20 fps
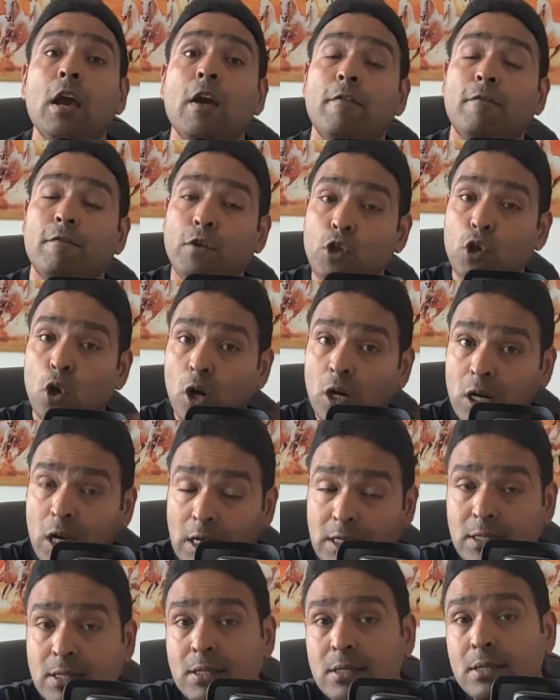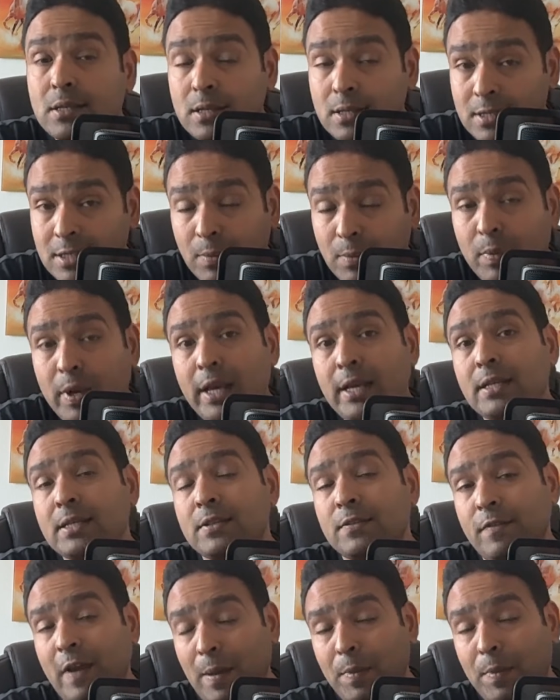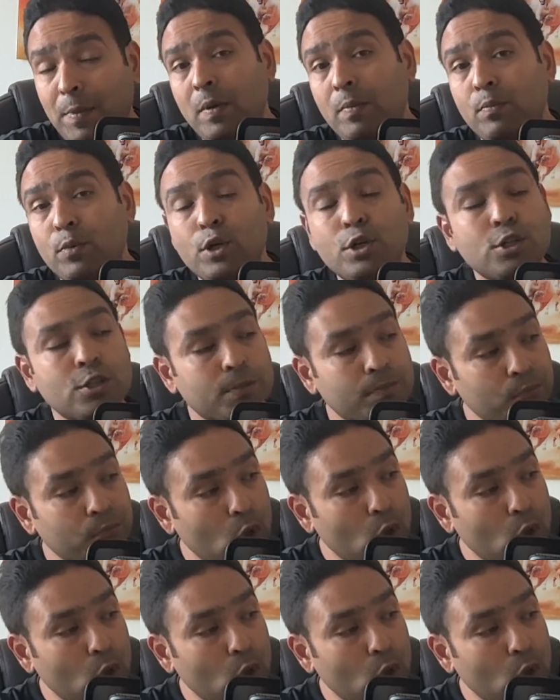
with your cousins, siblings, family members,